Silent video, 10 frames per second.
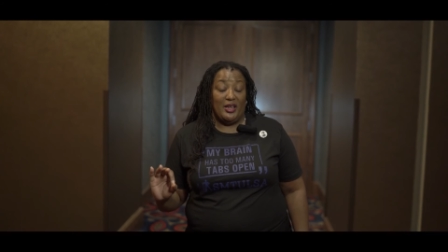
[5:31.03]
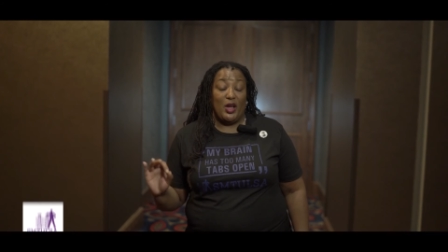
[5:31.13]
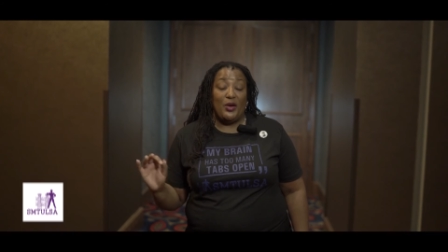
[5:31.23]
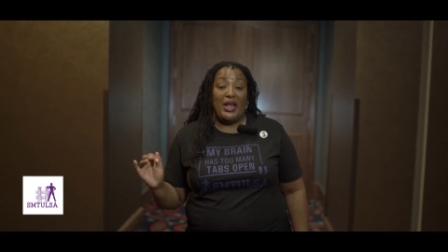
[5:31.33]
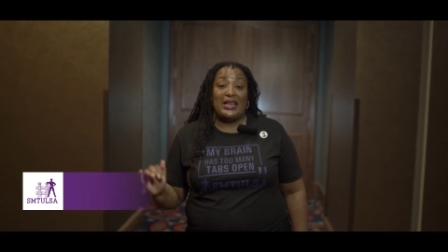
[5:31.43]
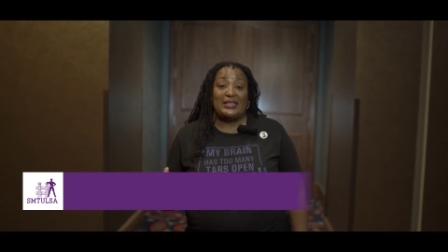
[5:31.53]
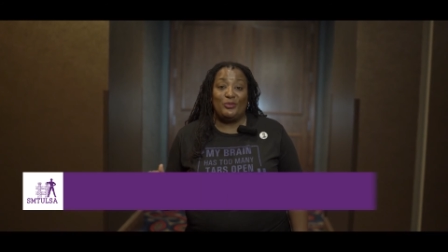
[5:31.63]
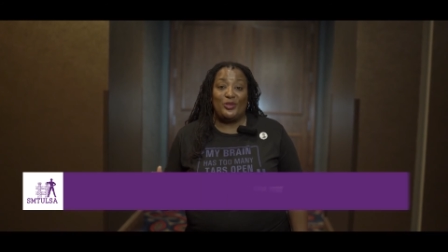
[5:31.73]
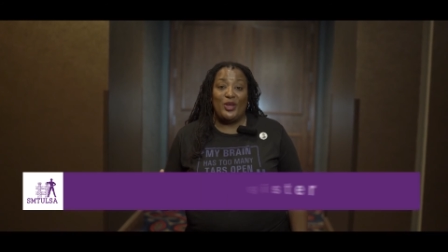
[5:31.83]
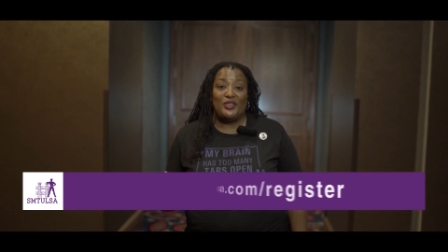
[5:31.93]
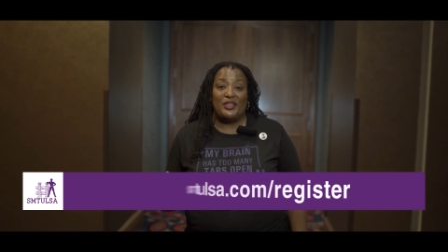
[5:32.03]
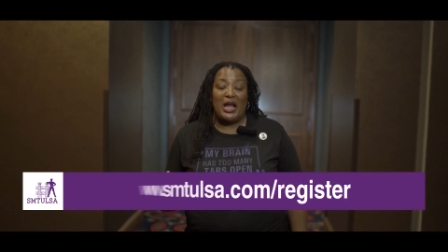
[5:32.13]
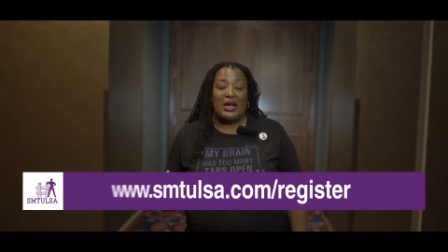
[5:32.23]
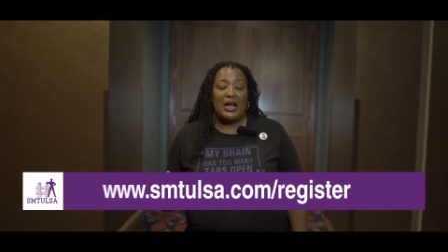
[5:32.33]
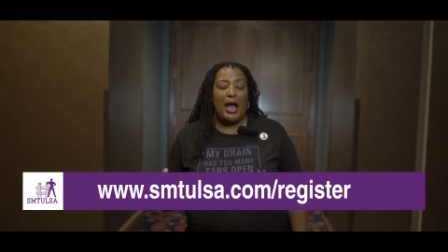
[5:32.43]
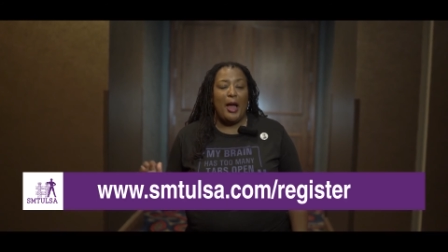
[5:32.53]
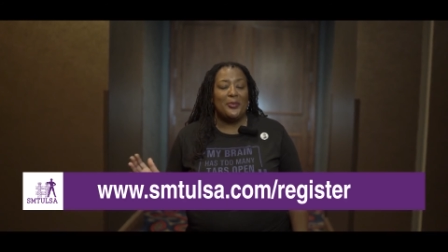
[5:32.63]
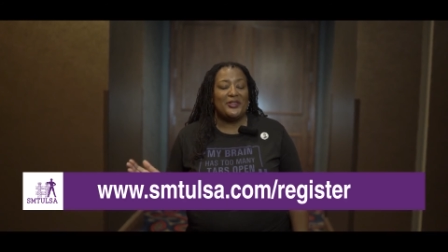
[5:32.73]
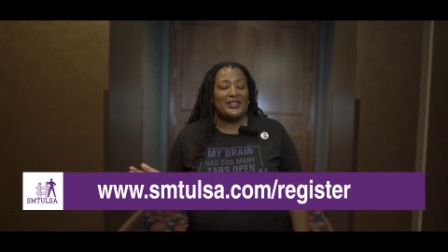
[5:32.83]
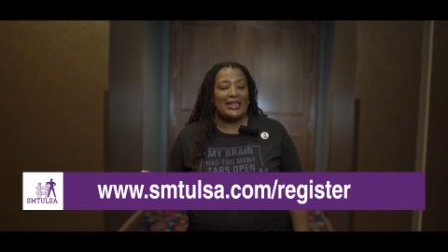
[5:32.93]
Go to
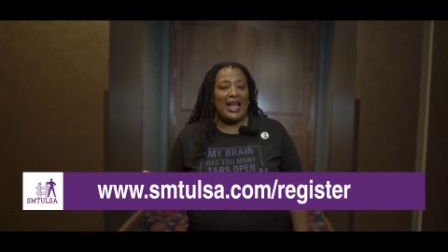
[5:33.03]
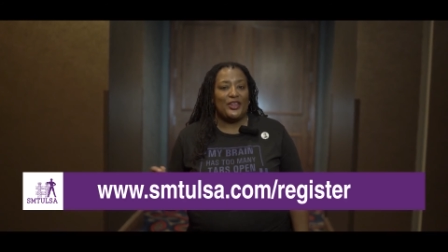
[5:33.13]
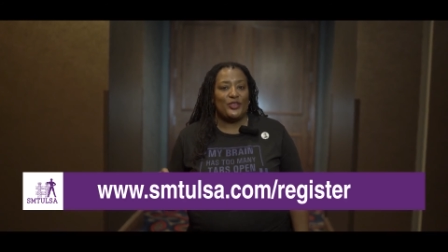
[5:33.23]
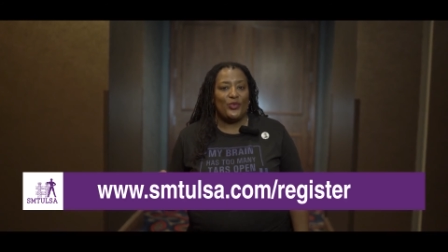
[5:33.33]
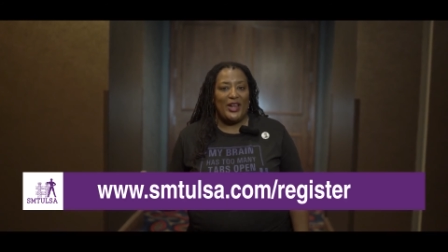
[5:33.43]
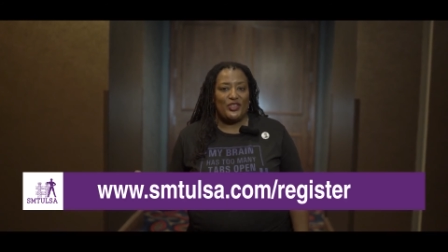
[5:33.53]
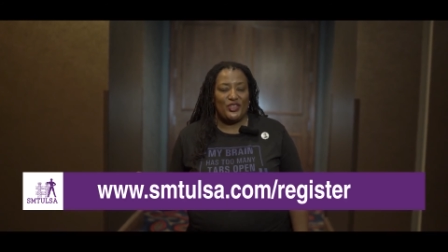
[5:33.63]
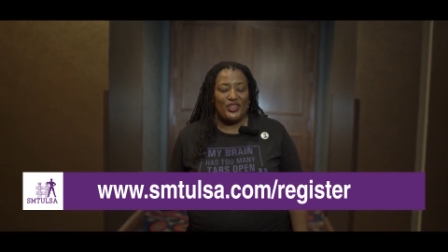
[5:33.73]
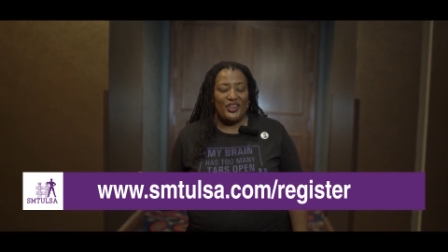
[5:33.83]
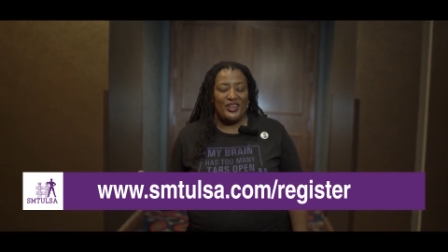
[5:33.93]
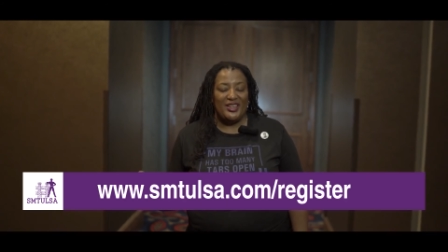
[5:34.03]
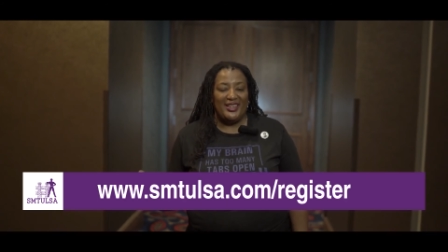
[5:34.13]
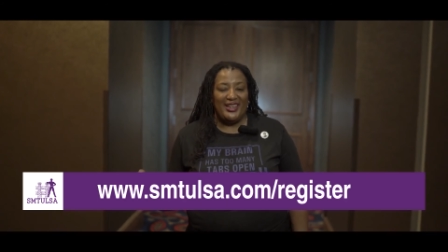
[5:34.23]
smtulsa.com slash register